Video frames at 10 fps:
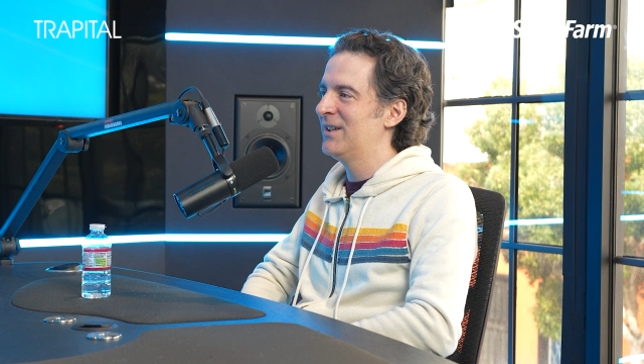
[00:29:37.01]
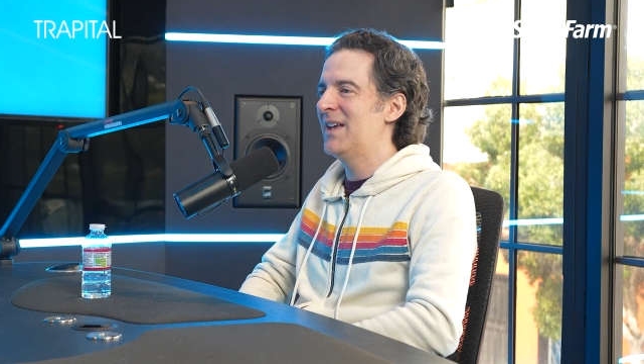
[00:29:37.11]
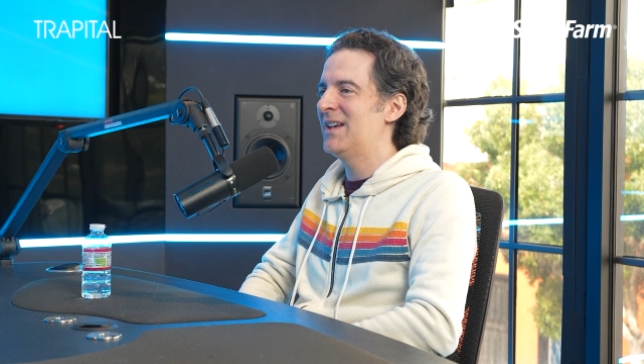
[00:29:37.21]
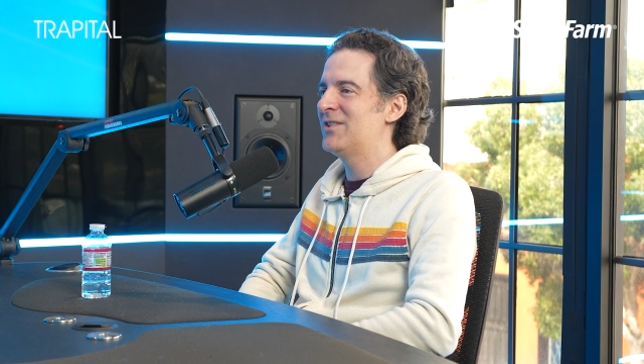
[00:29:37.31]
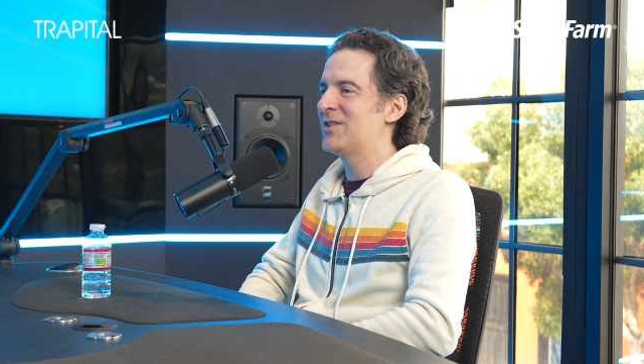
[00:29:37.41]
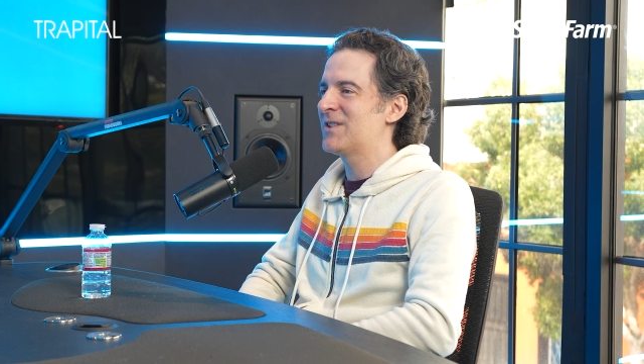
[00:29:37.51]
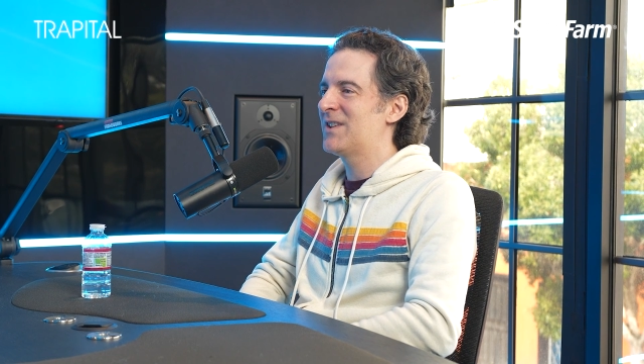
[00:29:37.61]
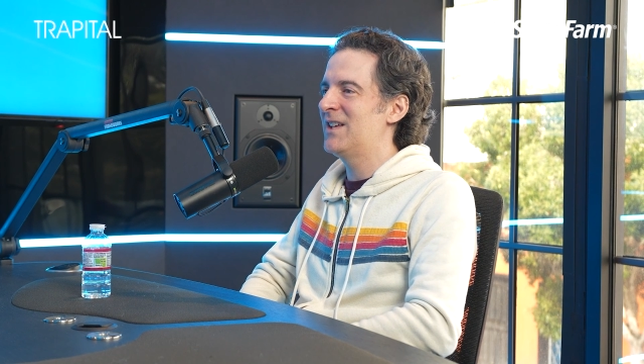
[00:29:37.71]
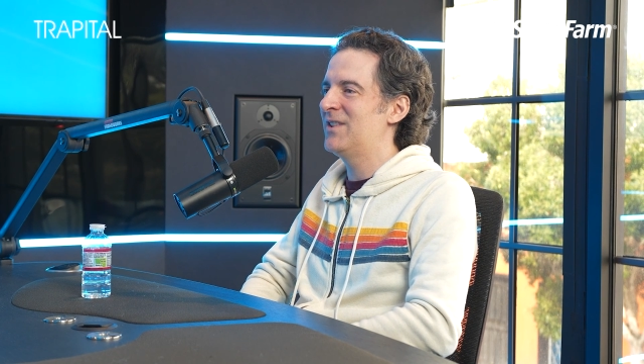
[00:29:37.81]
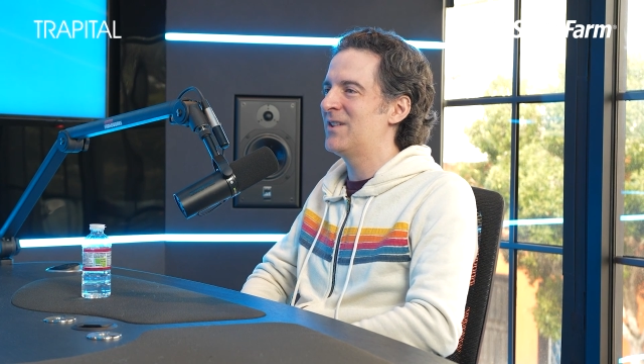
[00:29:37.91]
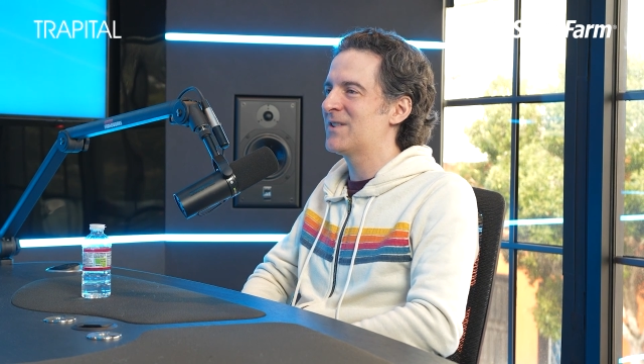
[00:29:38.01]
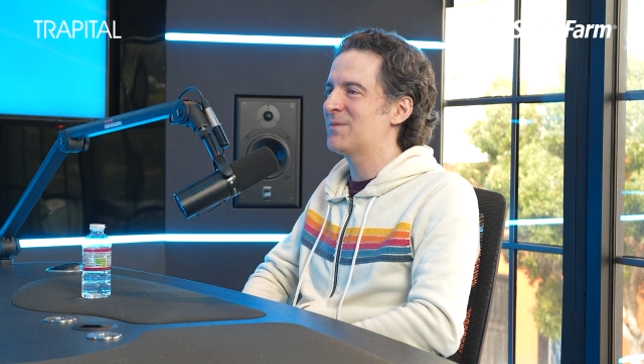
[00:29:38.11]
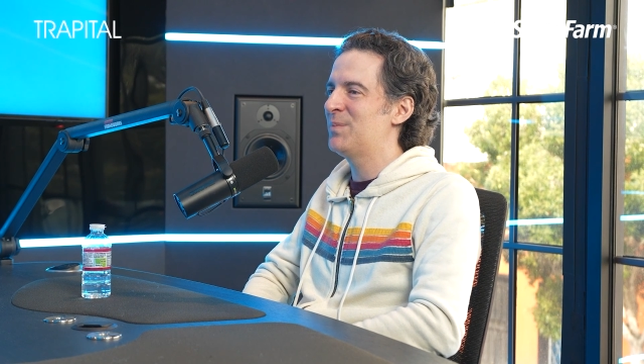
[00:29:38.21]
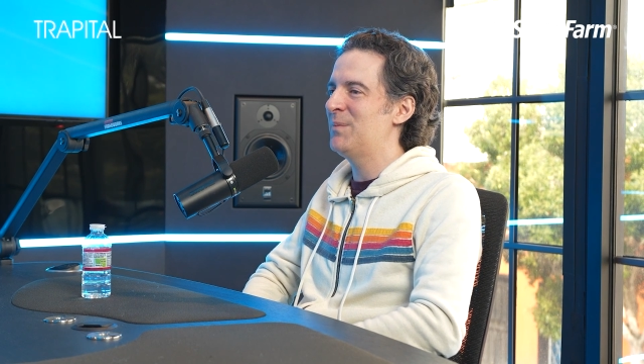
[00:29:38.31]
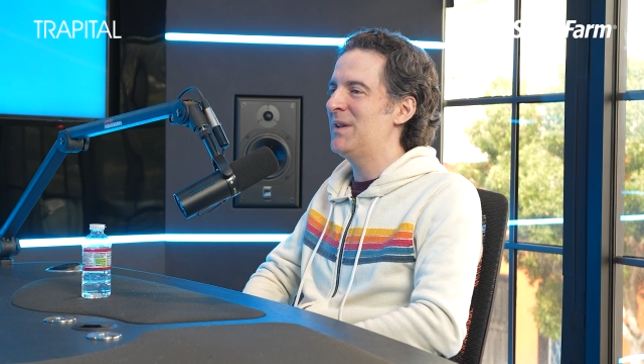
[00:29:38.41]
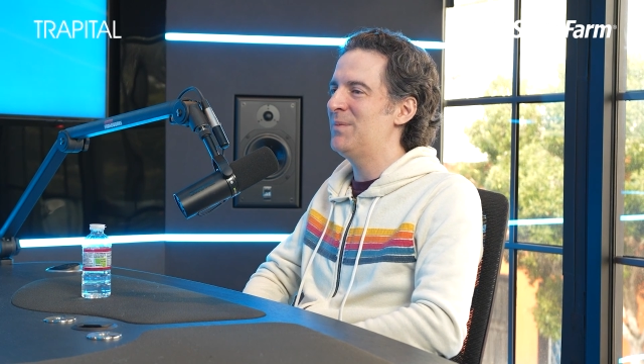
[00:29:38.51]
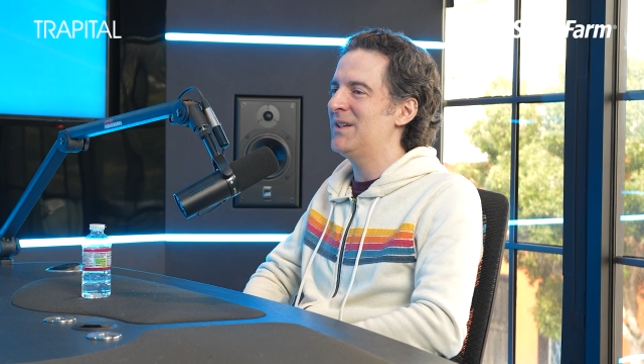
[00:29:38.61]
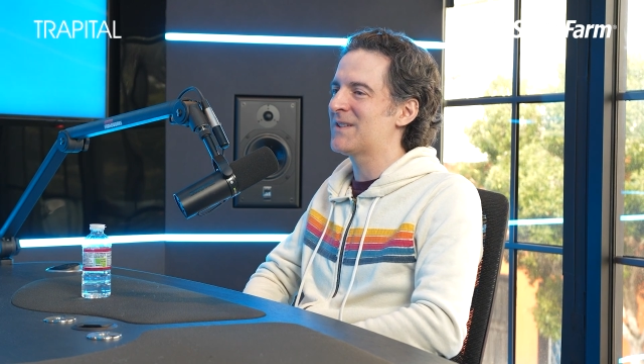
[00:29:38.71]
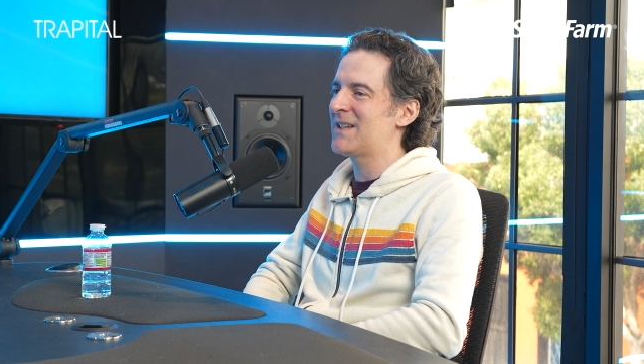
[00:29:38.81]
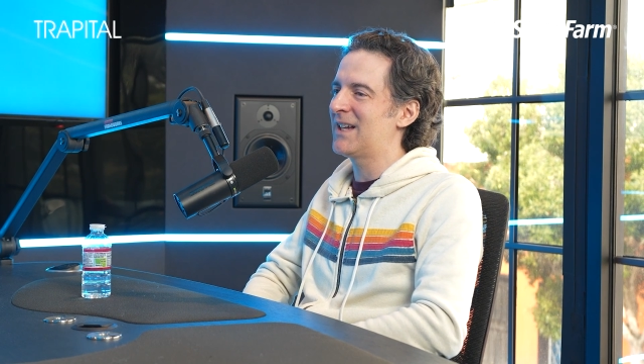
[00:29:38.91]
And it's just that but maybe
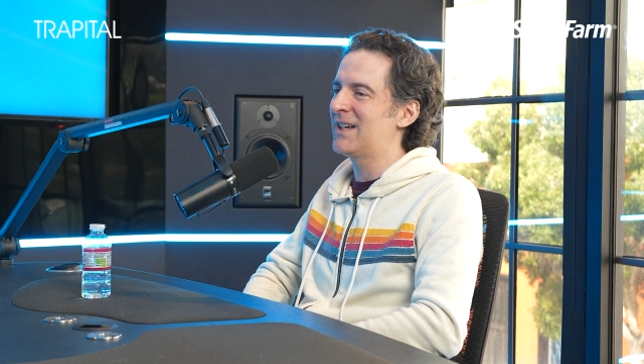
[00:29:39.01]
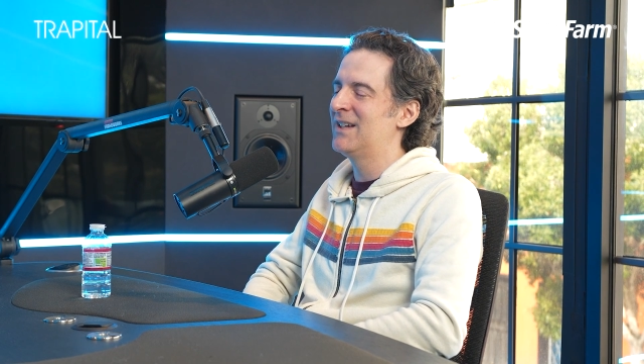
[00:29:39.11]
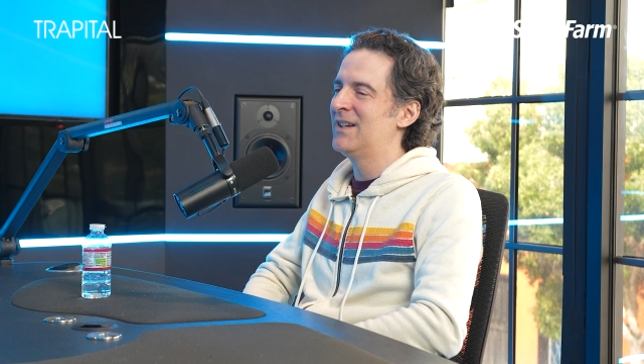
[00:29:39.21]
it's like